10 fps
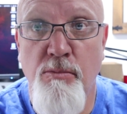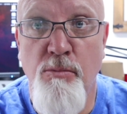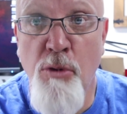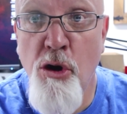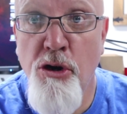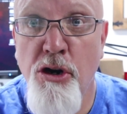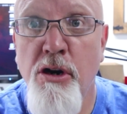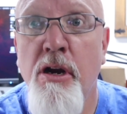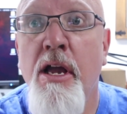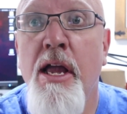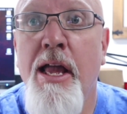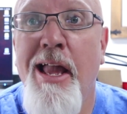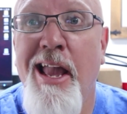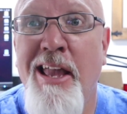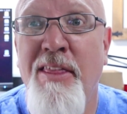motor,
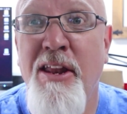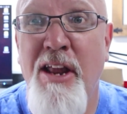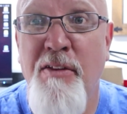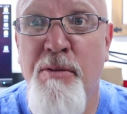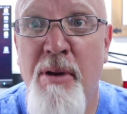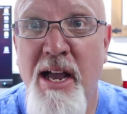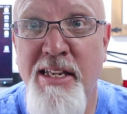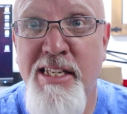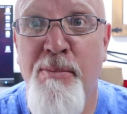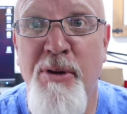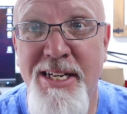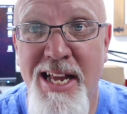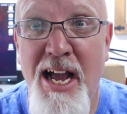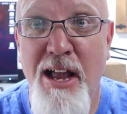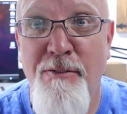and then you have to buy a separate
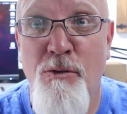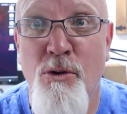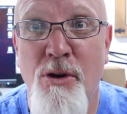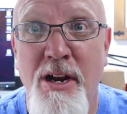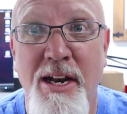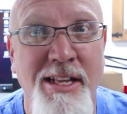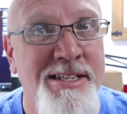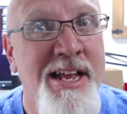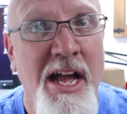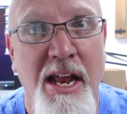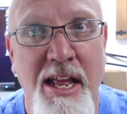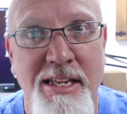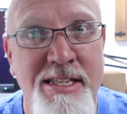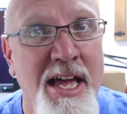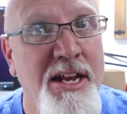die for it. It's not
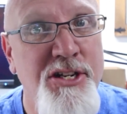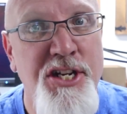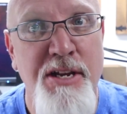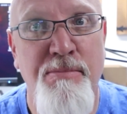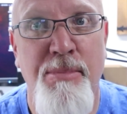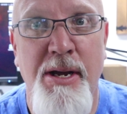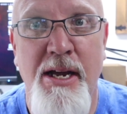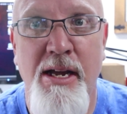a cheap